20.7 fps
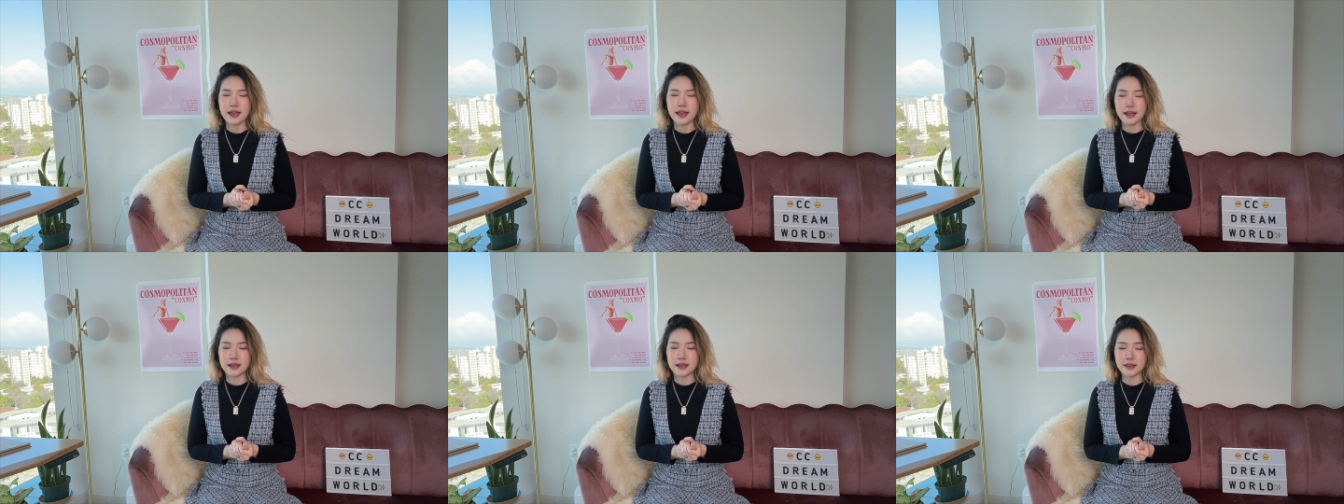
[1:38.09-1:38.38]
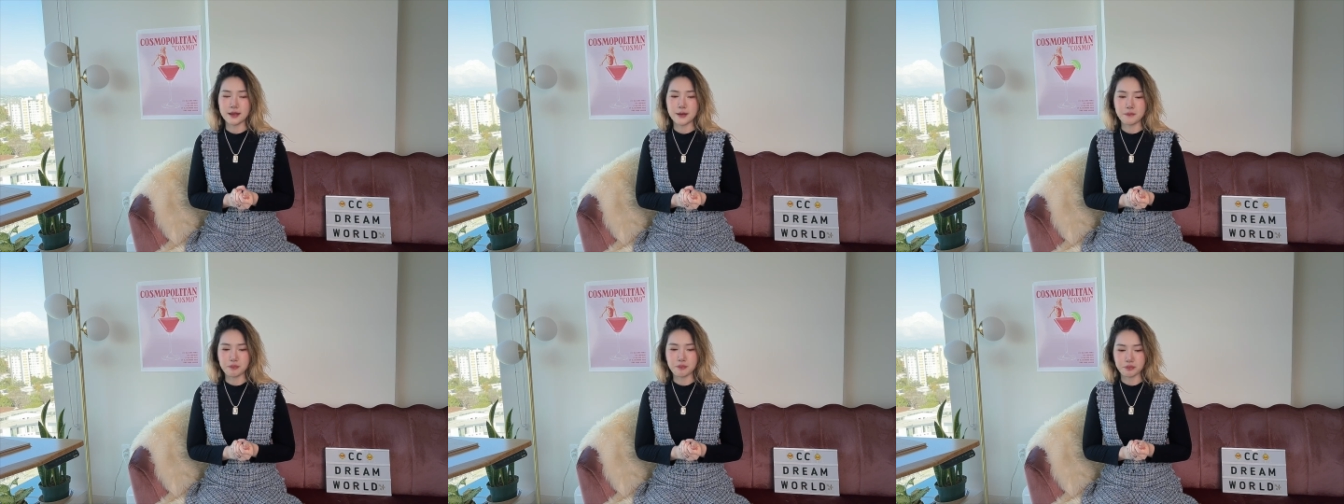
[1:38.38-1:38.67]
And
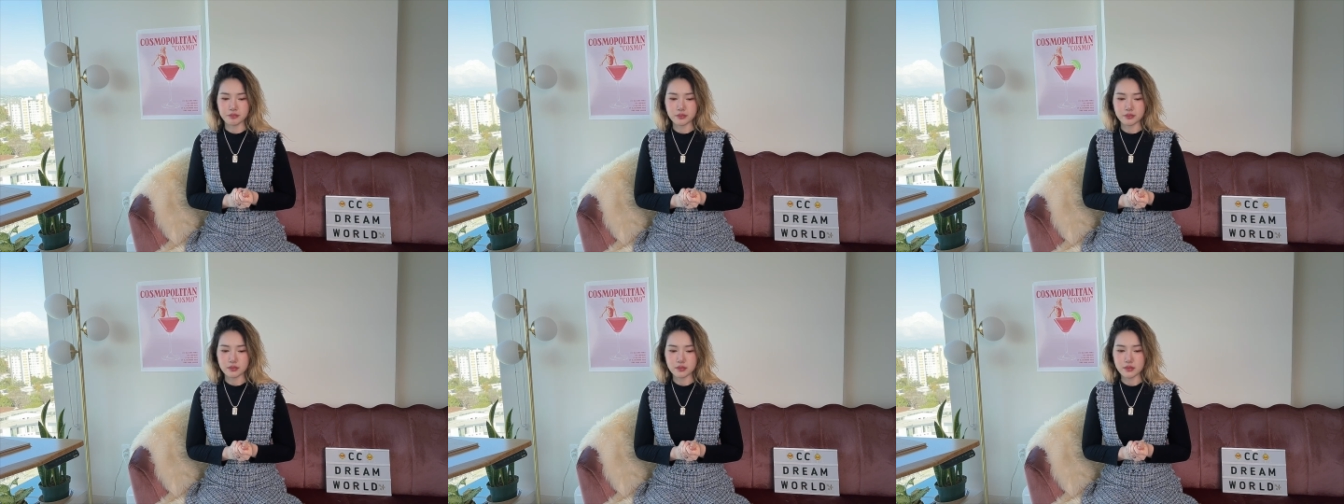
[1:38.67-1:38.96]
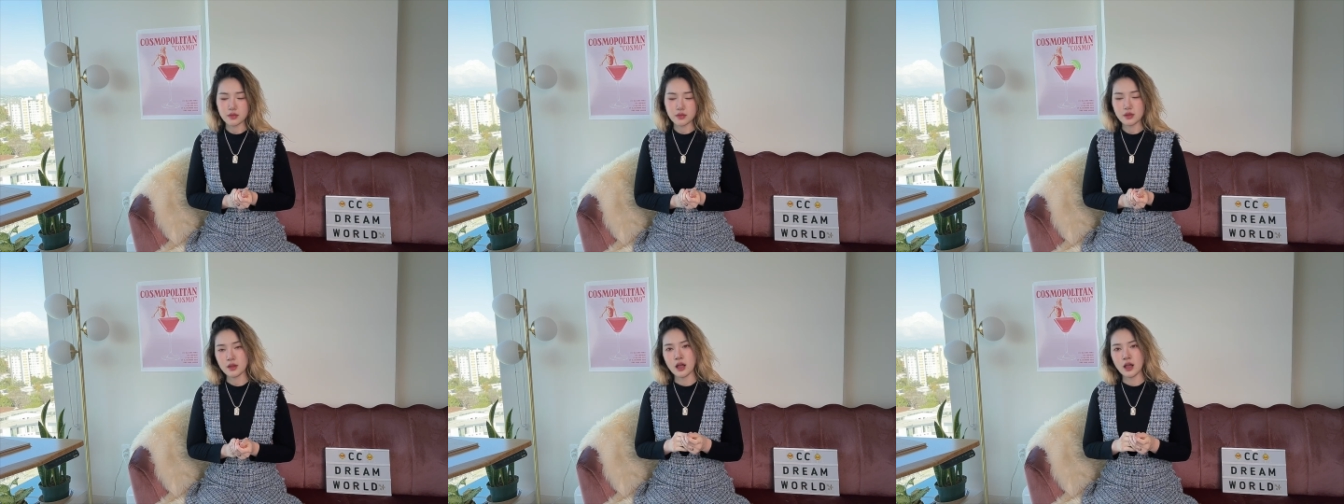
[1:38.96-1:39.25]
then
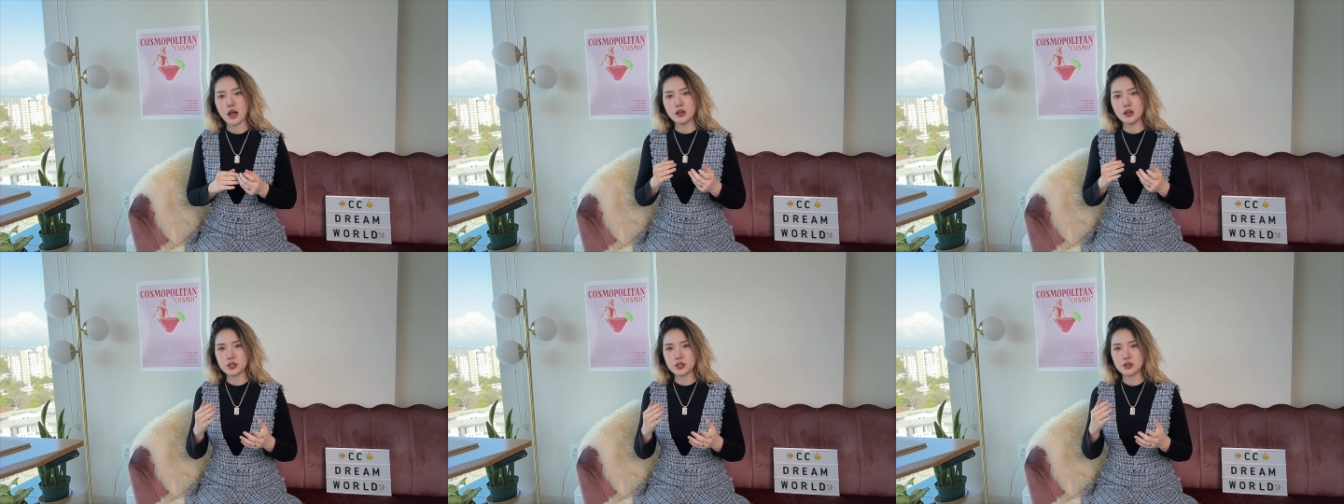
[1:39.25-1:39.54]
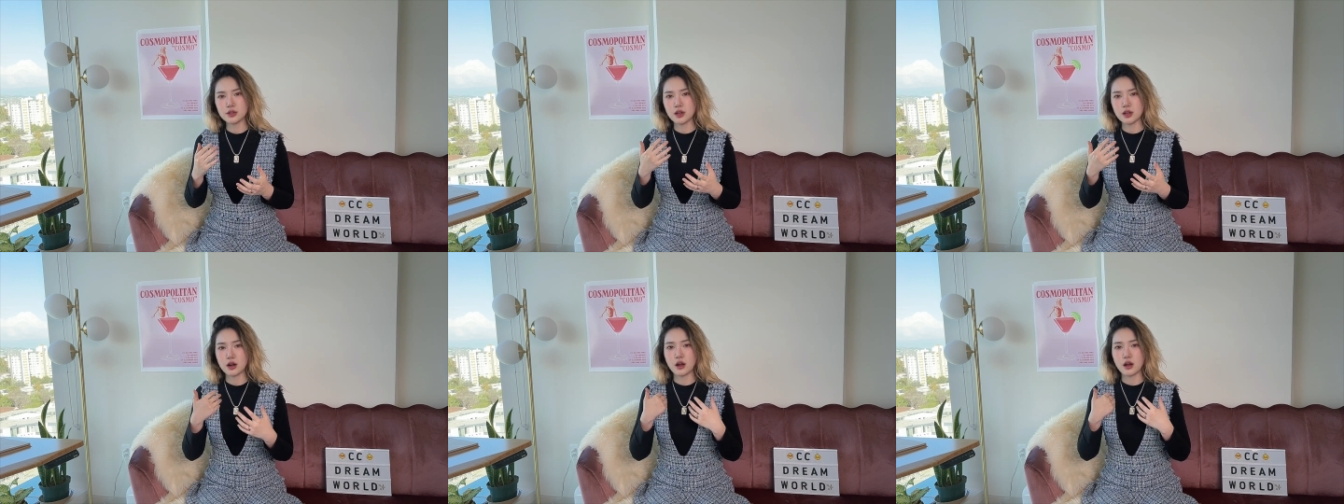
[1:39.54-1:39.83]

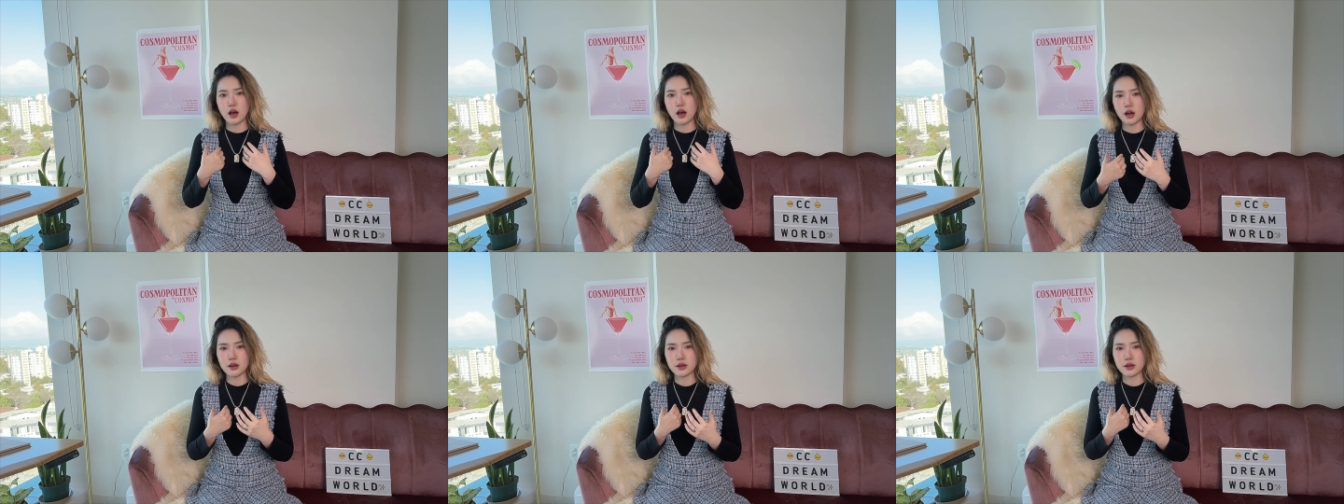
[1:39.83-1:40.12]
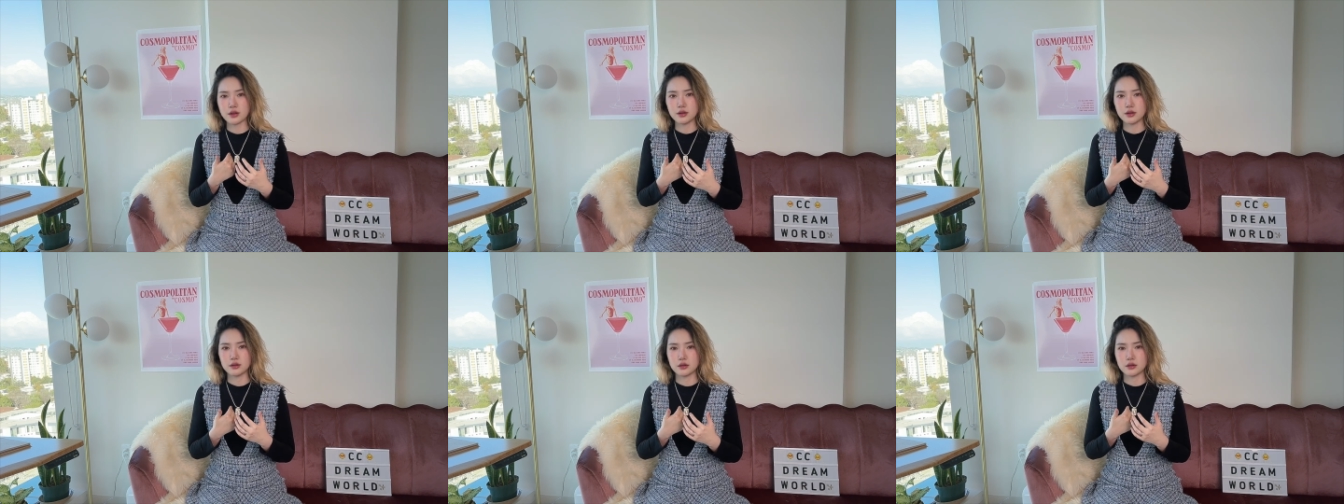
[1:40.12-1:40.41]
also there are
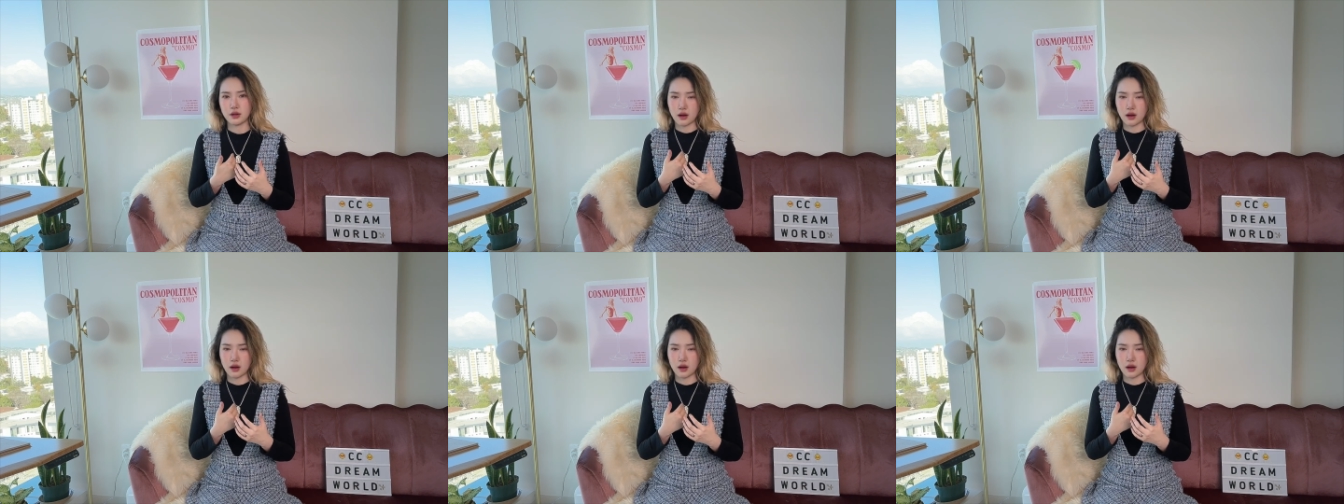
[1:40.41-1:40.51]
audio